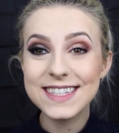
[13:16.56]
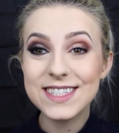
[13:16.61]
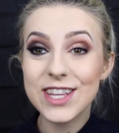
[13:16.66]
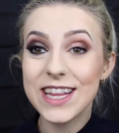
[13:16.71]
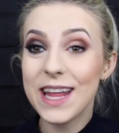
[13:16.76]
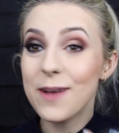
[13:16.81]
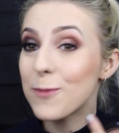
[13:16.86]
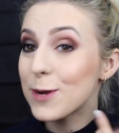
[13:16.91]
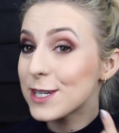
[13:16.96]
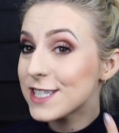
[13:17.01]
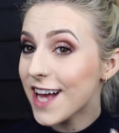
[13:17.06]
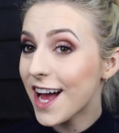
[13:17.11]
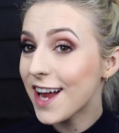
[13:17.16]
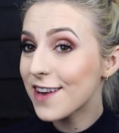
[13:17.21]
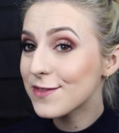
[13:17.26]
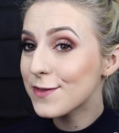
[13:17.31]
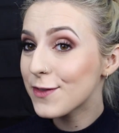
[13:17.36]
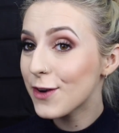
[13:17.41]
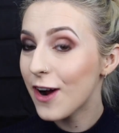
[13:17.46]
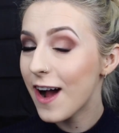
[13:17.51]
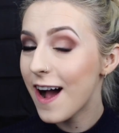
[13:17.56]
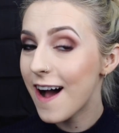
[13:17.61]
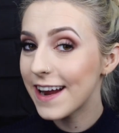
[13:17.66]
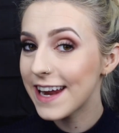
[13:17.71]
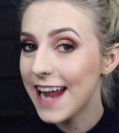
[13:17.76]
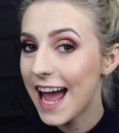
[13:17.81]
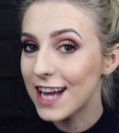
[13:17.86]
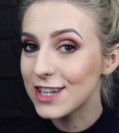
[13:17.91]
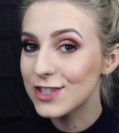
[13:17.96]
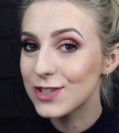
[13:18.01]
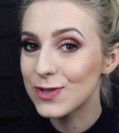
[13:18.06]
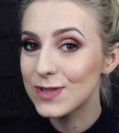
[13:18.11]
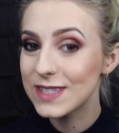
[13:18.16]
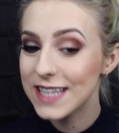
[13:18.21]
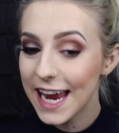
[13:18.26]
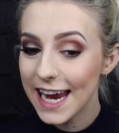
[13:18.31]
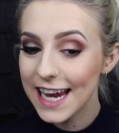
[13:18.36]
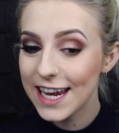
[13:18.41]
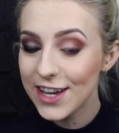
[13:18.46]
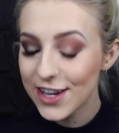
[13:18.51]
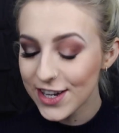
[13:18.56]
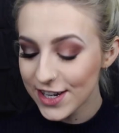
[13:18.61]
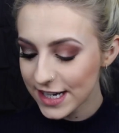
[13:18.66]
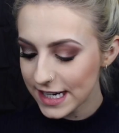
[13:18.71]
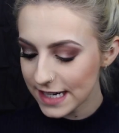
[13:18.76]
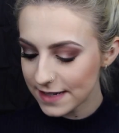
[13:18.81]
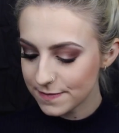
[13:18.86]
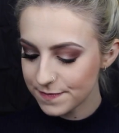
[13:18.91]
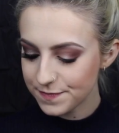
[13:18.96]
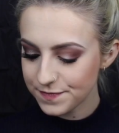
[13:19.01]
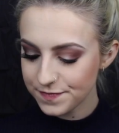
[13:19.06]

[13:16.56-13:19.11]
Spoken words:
so then we're done for our natural day look.